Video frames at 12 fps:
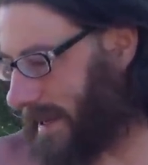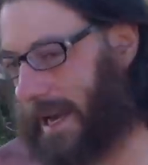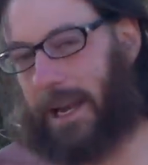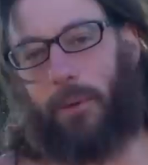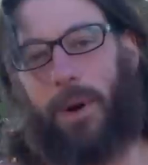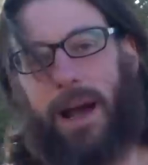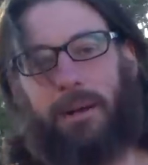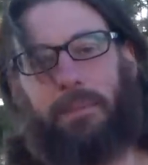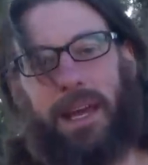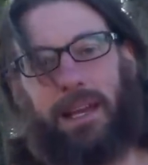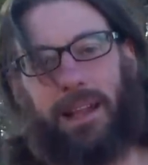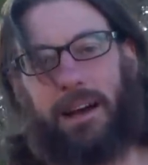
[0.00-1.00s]
getting away and
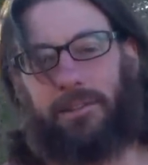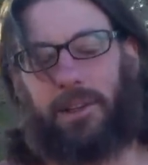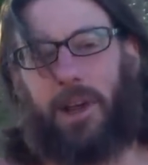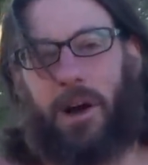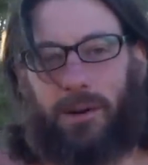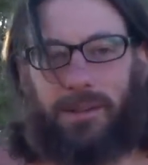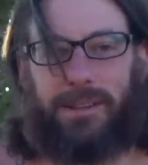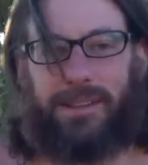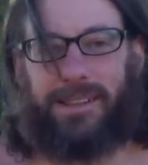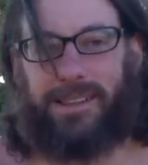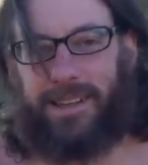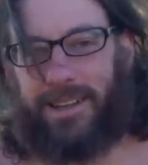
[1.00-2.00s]
being left
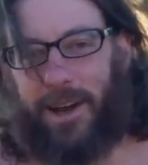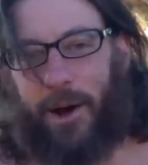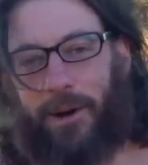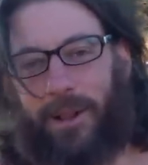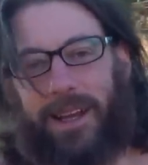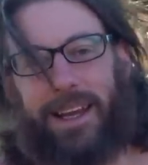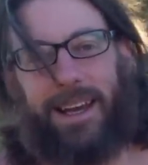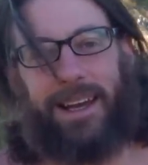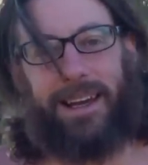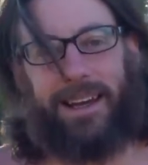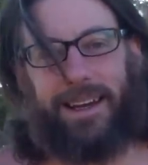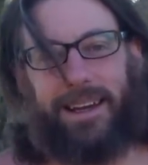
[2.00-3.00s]
alone, totally.
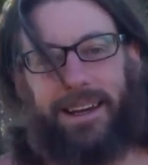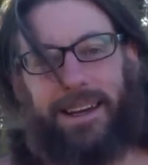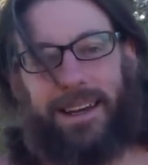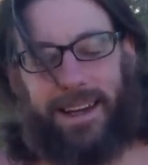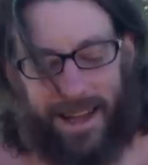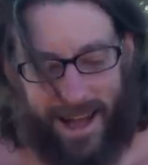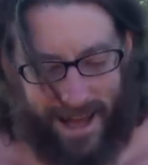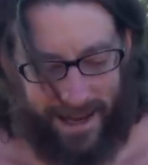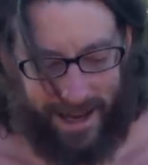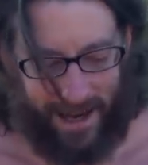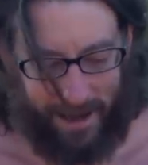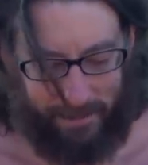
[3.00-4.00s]

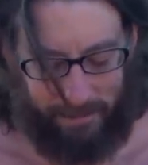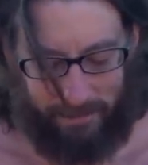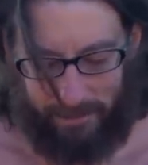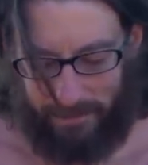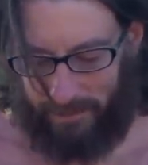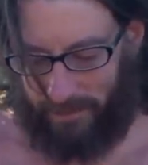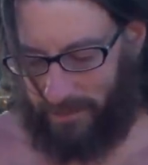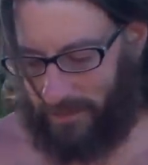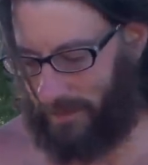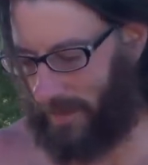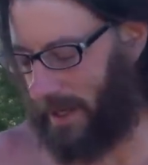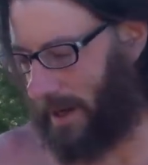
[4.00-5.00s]
And
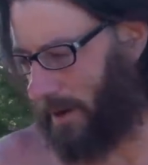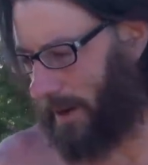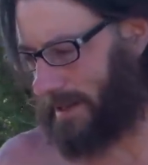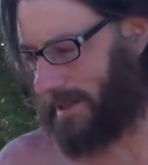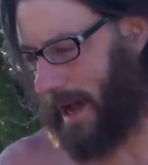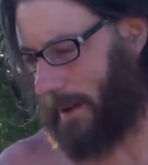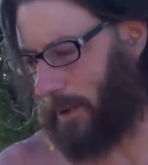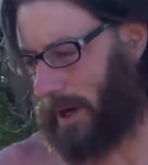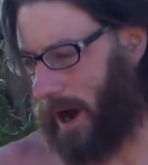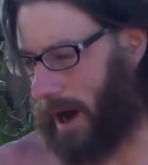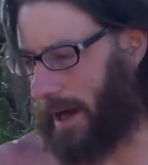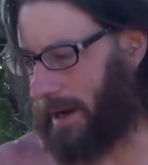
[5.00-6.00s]
you know, as time
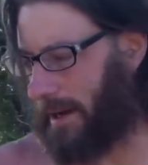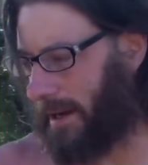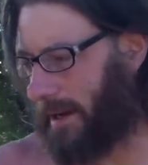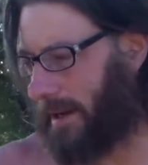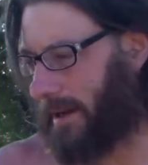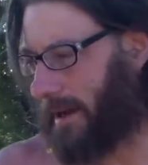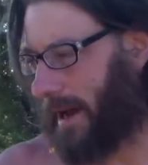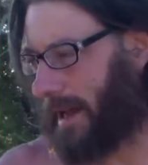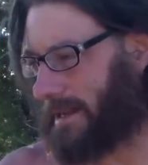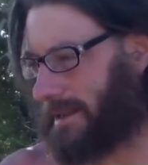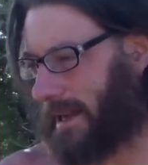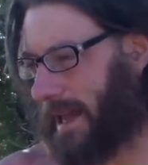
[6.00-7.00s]
went on, I
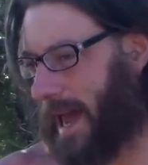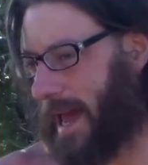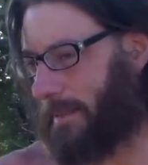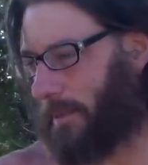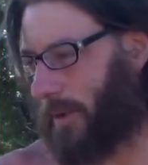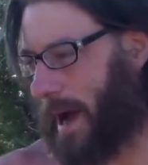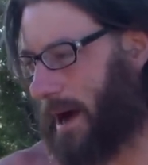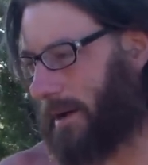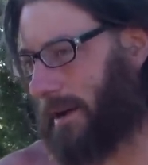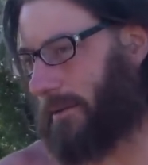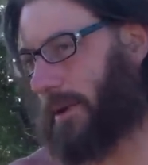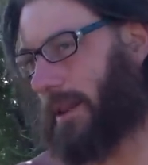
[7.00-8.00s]
guess I came
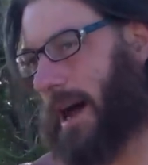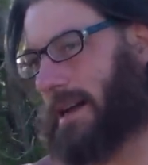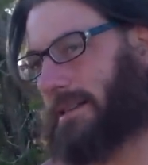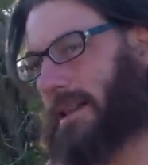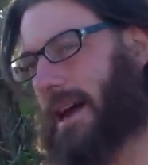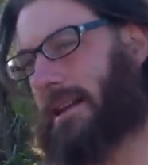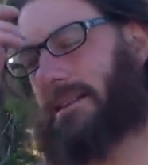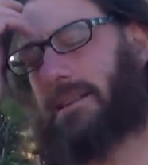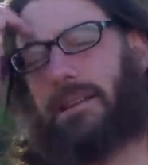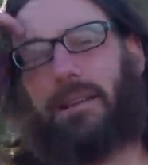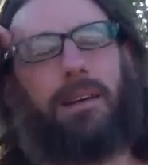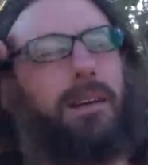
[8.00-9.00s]
around and realized
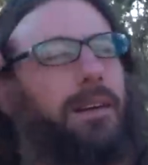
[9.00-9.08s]
that,